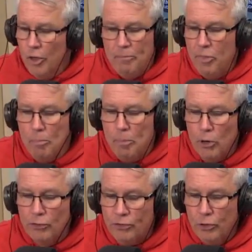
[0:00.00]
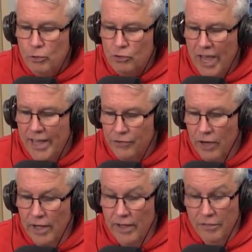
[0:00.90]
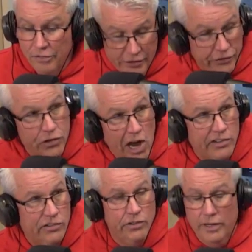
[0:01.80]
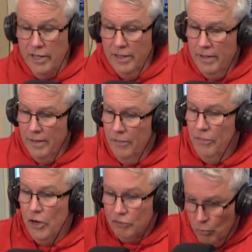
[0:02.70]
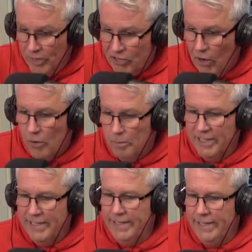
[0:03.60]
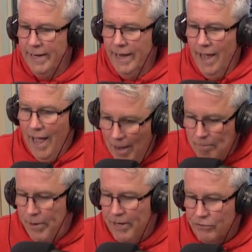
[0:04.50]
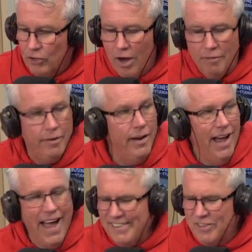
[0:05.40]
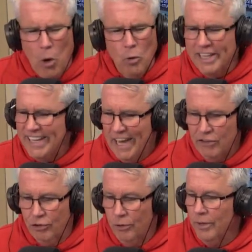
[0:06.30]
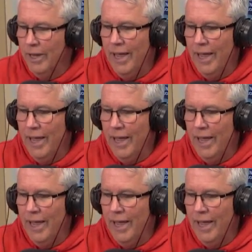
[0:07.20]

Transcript: The person who says, this sucks, they're doing terribly, I'm pissed off, I totally get you.